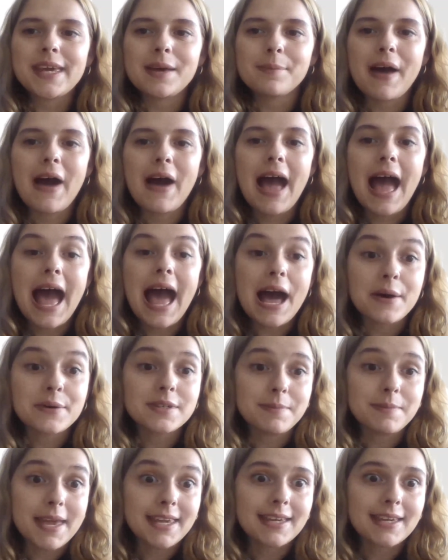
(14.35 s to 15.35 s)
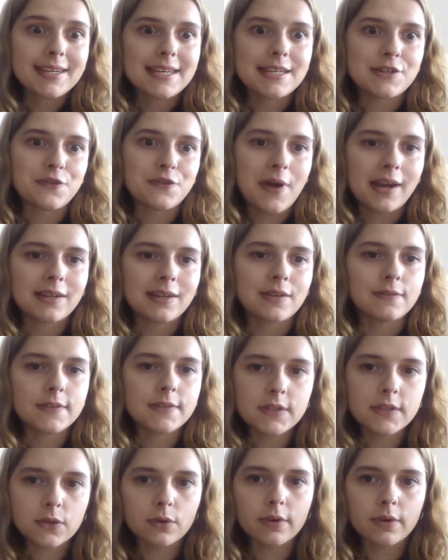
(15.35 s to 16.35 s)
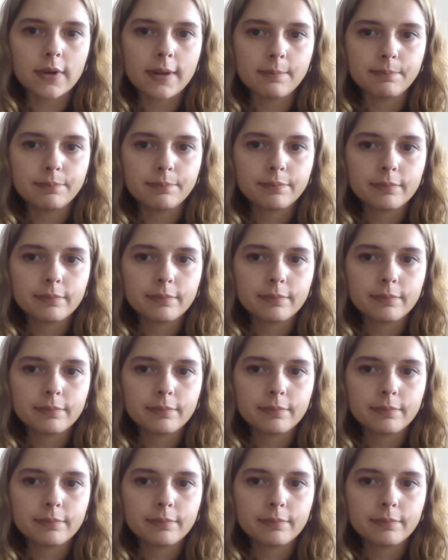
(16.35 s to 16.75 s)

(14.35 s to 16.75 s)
about how to make an interactive story.